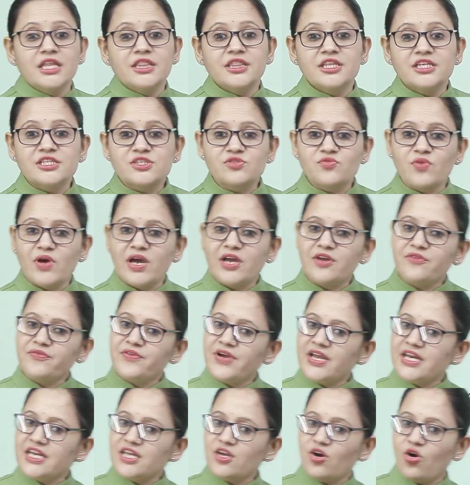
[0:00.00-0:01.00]
The square of
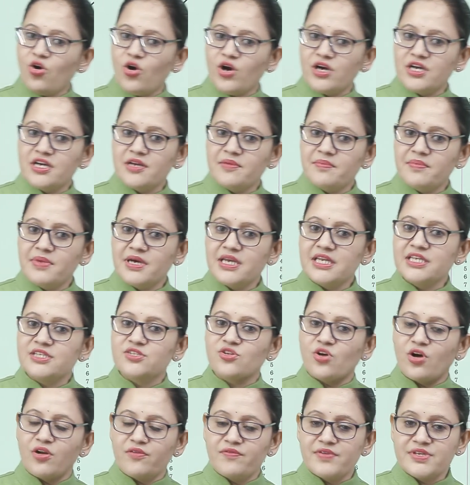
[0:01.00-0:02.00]
any odd number
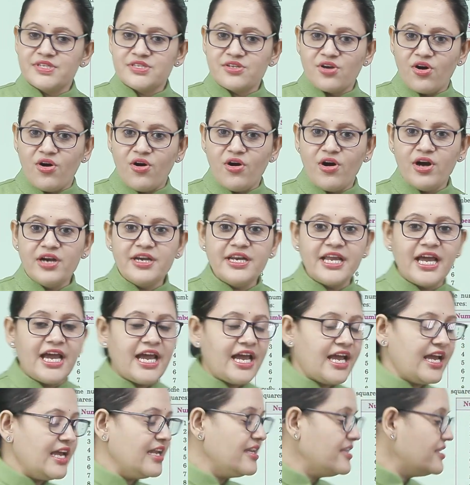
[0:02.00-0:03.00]
is always odd
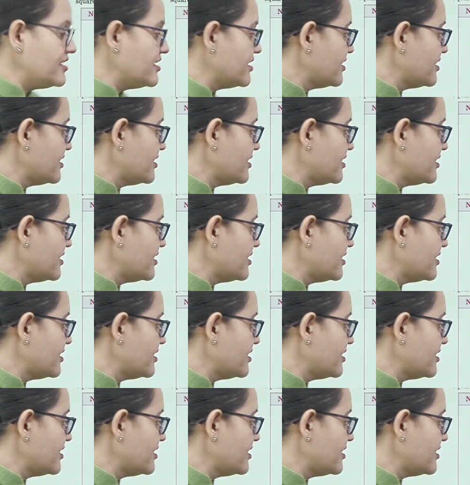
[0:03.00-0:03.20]
and